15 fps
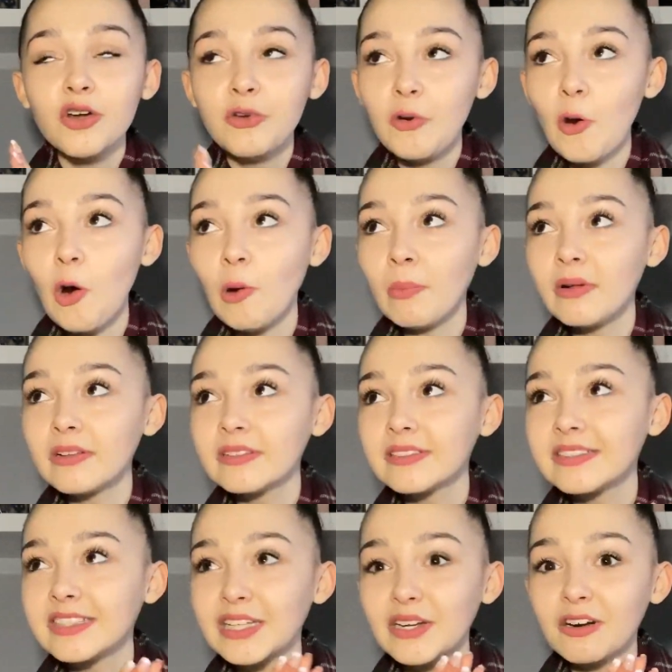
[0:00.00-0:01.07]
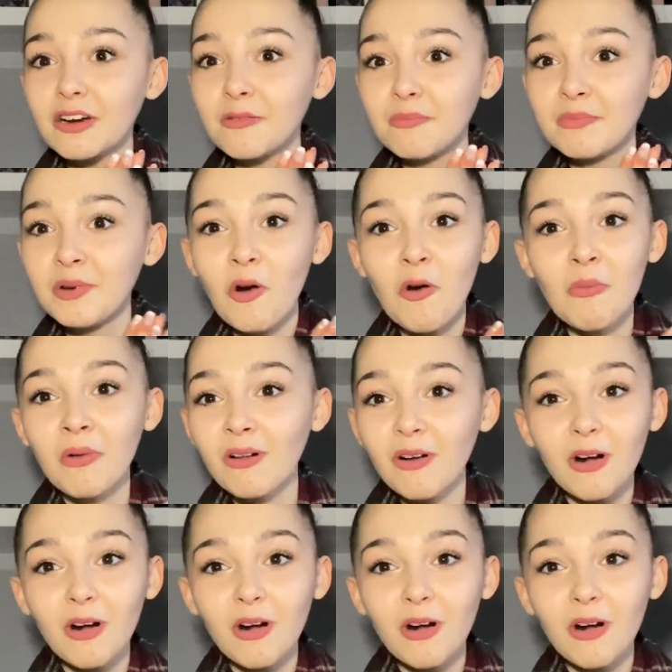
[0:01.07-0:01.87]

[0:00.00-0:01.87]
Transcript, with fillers: normal syrup, normal